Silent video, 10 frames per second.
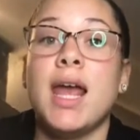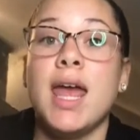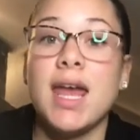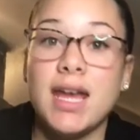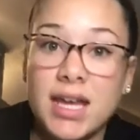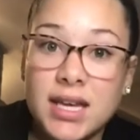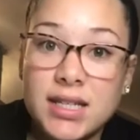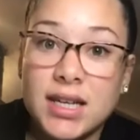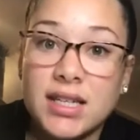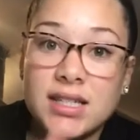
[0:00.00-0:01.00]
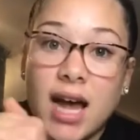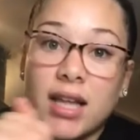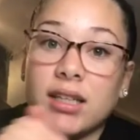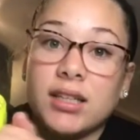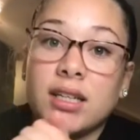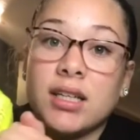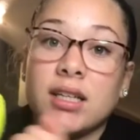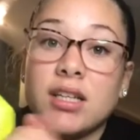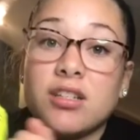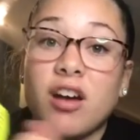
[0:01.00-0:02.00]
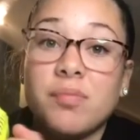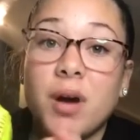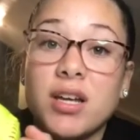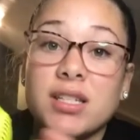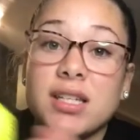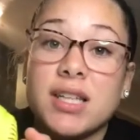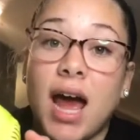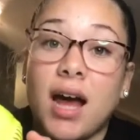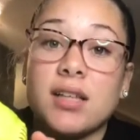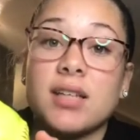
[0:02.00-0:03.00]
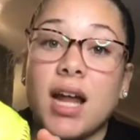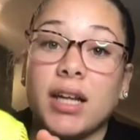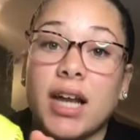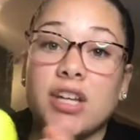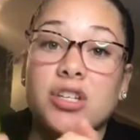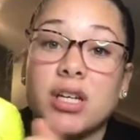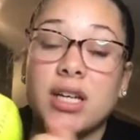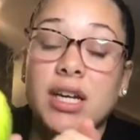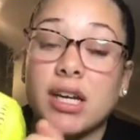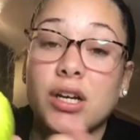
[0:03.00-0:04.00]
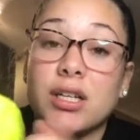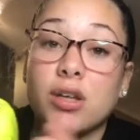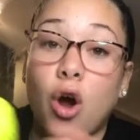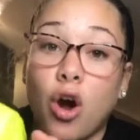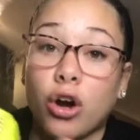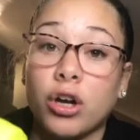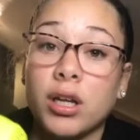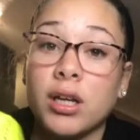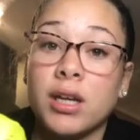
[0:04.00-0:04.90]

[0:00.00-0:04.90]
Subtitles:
is a solid. The softball is a solid. As you can hear, it's hard.